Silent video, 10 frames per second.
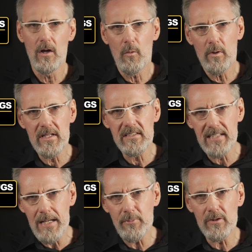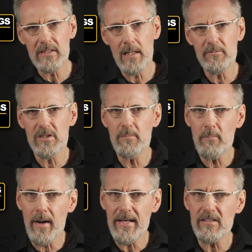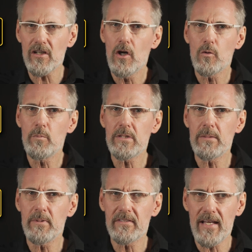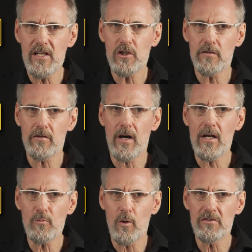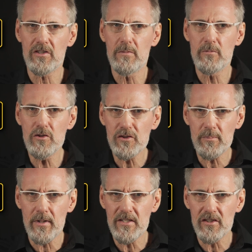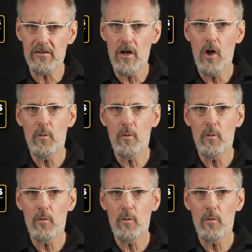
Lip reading: One example that comes to mind would be the potential for unwanted immune suppression